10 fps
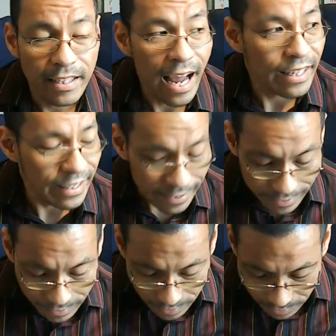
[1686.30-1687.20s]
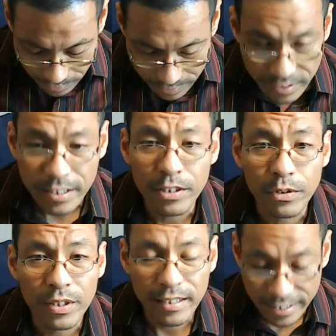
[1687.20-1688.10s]
that I need, the
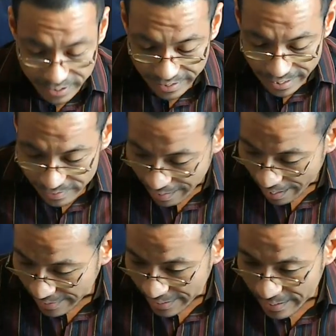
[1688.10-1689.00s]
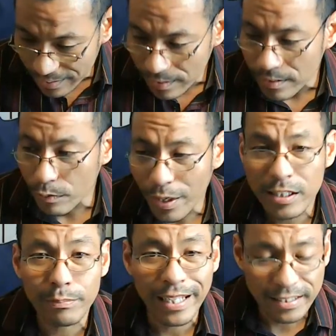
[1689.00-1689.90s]
secure internet that I need, the
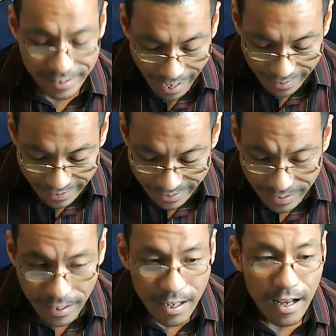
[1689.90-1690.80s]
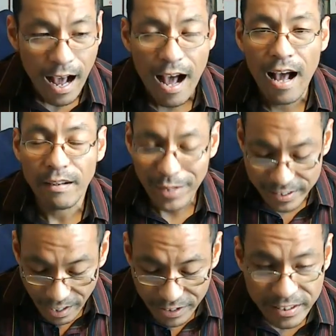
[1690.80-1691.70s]
workspace that I need,
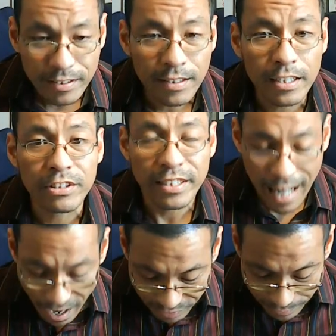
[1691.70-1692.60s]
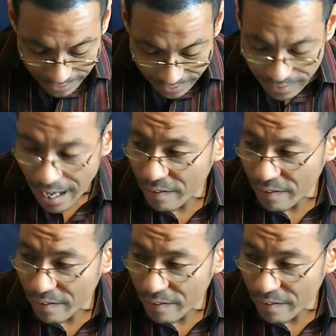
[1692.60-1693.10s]
because every single country is after me.